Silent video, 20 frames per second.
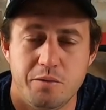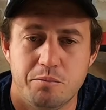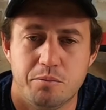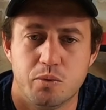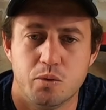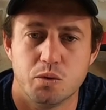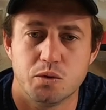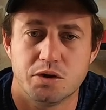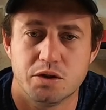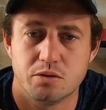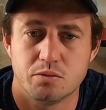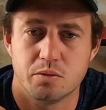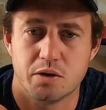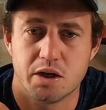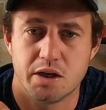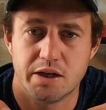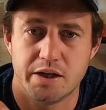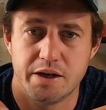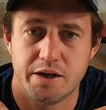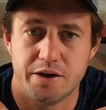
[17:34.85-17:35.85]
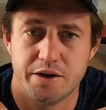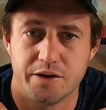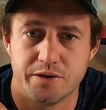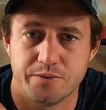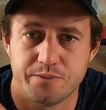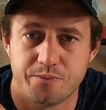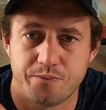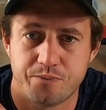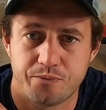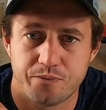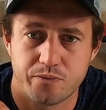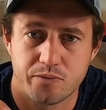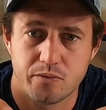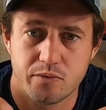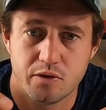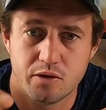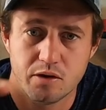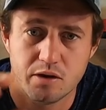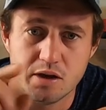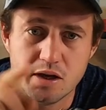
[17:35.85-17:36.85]
important what I did here.
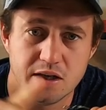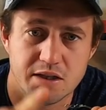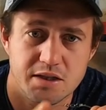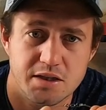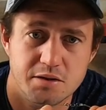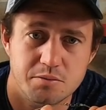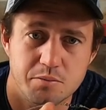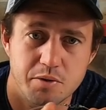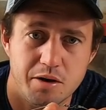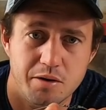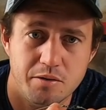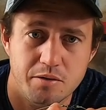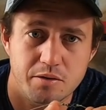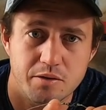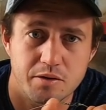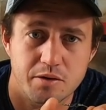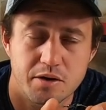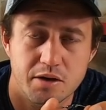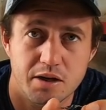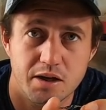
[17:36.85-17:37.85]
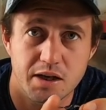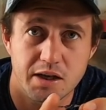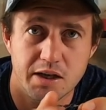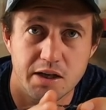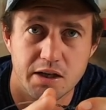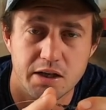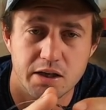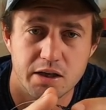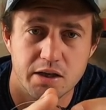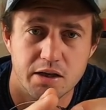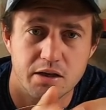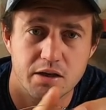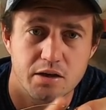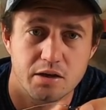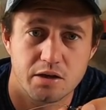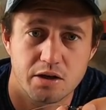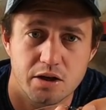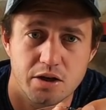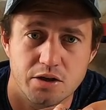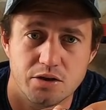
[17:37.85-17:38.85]
This is my leader
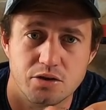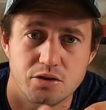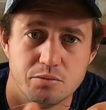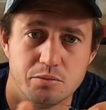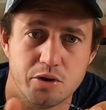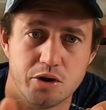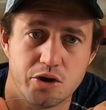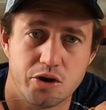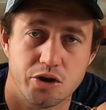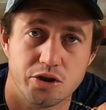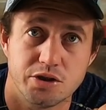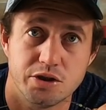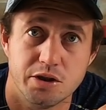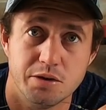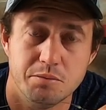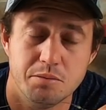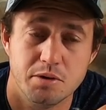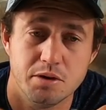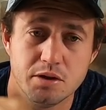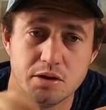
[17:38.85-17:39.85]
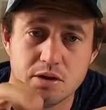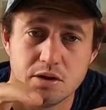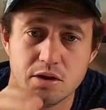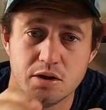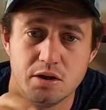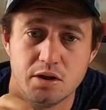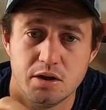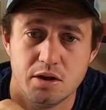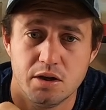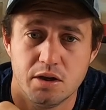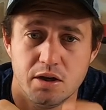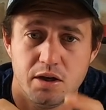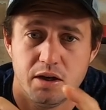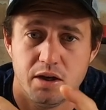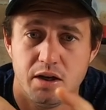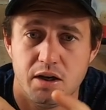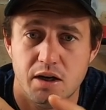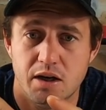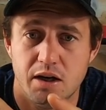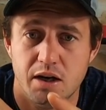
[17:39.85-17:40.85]
going to my rod tip.
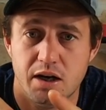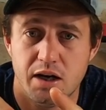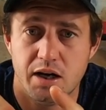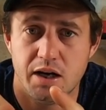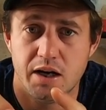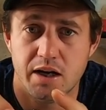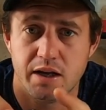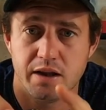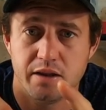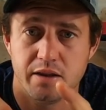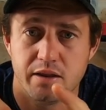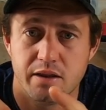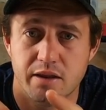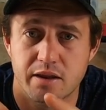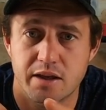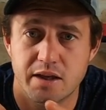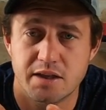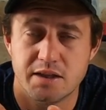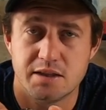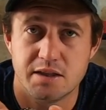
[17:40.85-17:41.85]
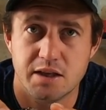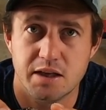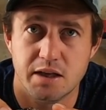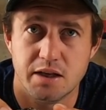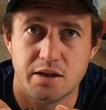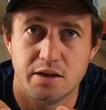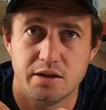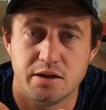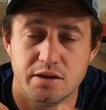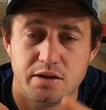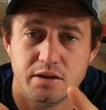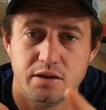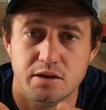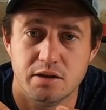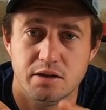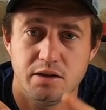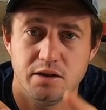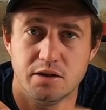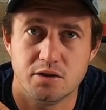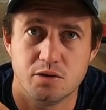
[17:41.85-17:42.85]
And this end
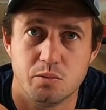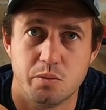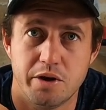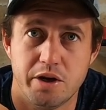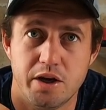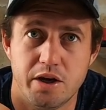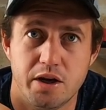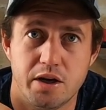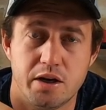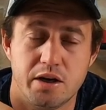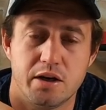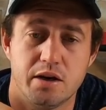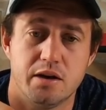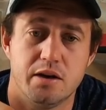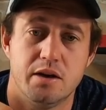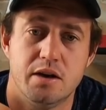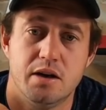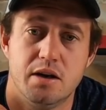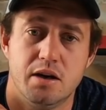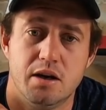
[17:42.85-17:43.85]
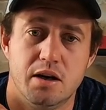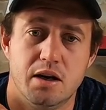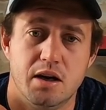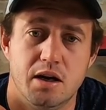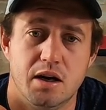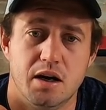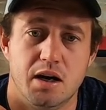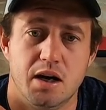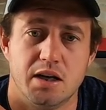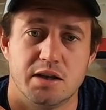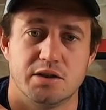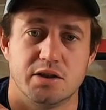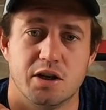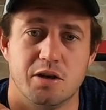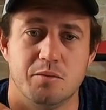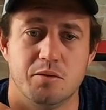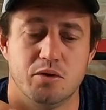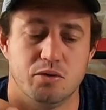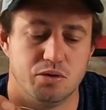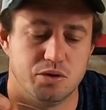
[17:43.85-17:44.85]
is where I tie
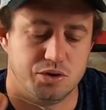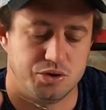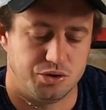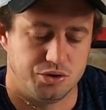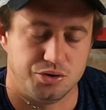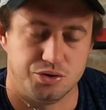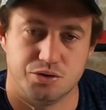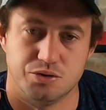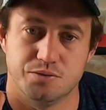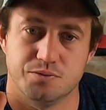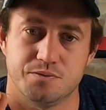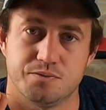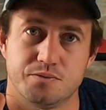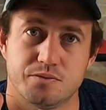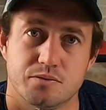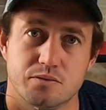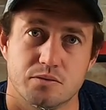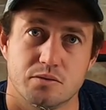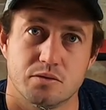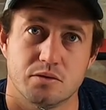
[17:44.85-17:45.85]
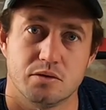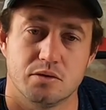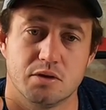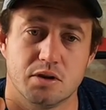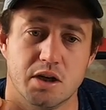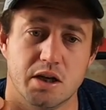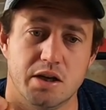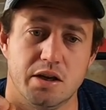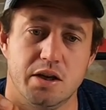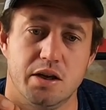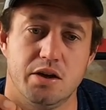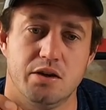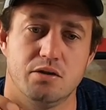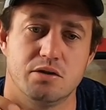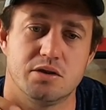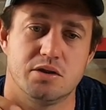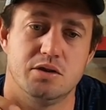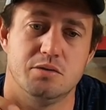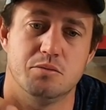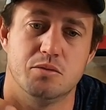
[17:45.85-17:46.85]
my hook snoot. Okay, there you'll
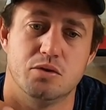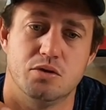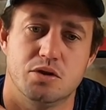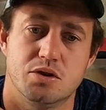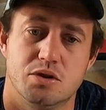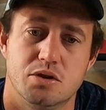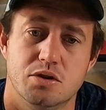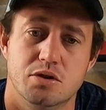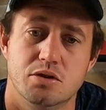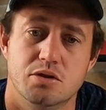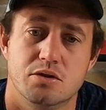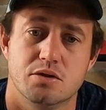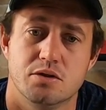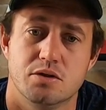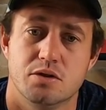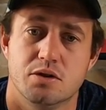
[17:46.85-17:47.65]
see my hook snoot